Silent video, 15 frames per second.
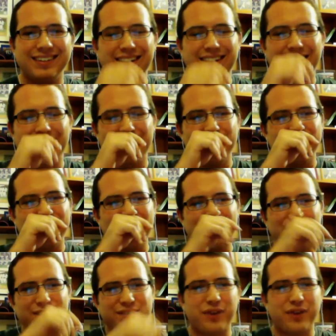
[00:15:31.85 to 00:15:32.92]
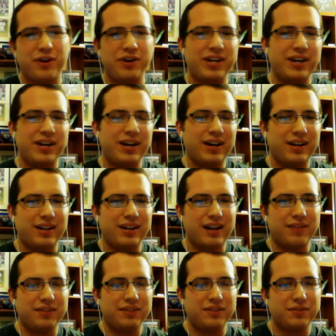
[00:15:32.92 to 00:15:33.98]
That was very
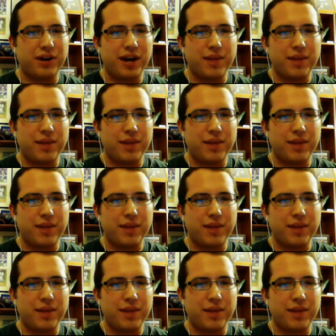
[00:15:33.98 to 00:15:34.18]
obviously very